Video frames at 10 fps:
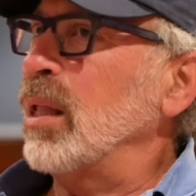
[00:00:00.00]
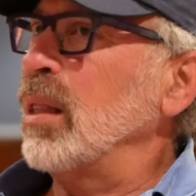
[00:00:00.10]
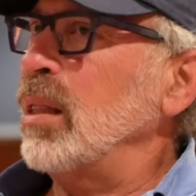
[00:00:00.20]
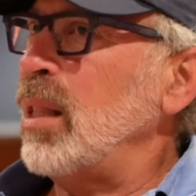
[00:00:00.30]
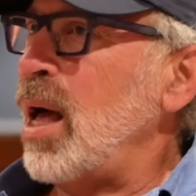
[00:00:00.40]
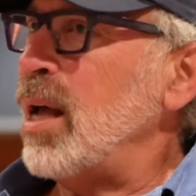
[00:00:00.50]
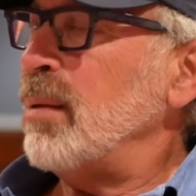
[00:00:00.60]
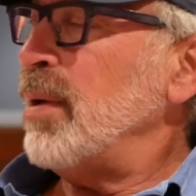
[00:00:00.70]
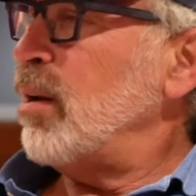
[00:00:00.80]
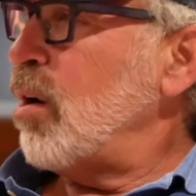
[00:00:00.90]
a lot
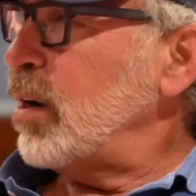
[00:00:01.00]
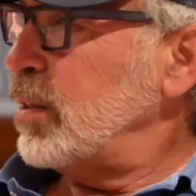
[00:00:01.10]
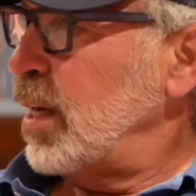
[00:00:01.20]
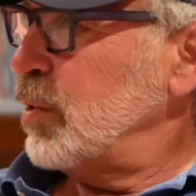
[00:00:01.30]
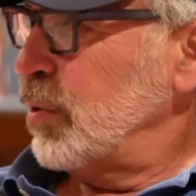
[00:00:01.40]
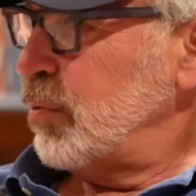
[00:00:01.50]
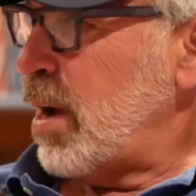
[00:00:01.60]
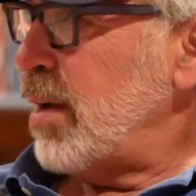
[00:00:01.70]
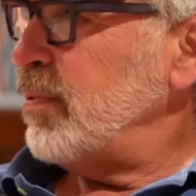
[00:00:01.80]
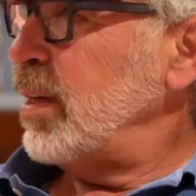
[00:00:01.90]
about architectural
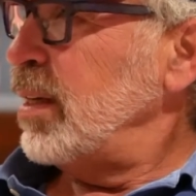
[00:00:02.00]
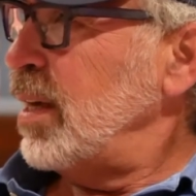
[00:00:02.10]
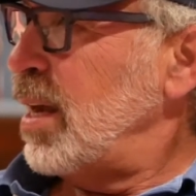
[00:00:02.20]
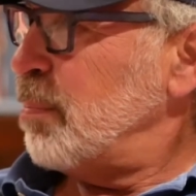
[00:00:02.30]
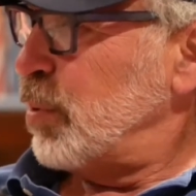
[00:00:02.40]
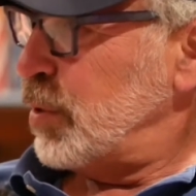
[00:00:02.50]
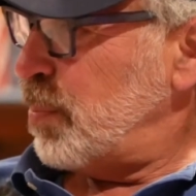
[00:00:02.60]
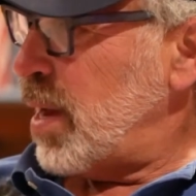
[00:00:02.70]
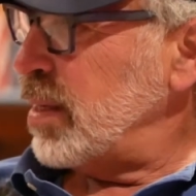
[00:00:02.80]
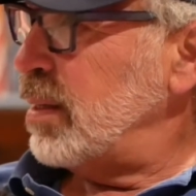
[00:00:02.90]
drafting and
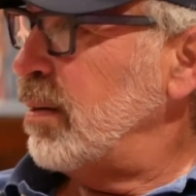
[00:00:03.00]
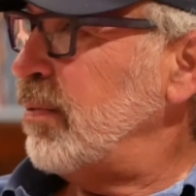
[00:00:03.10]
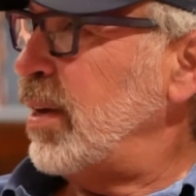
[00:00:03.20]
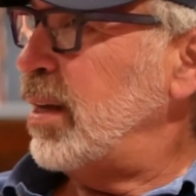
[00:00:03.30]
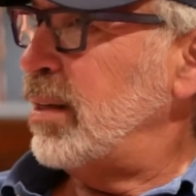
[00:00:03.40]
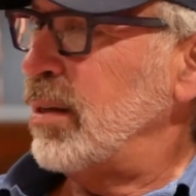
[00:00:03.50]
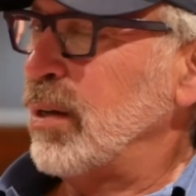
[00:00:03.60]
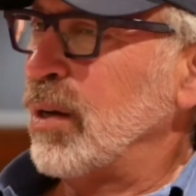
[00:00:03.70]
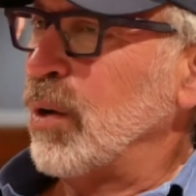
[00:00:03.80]
perspective and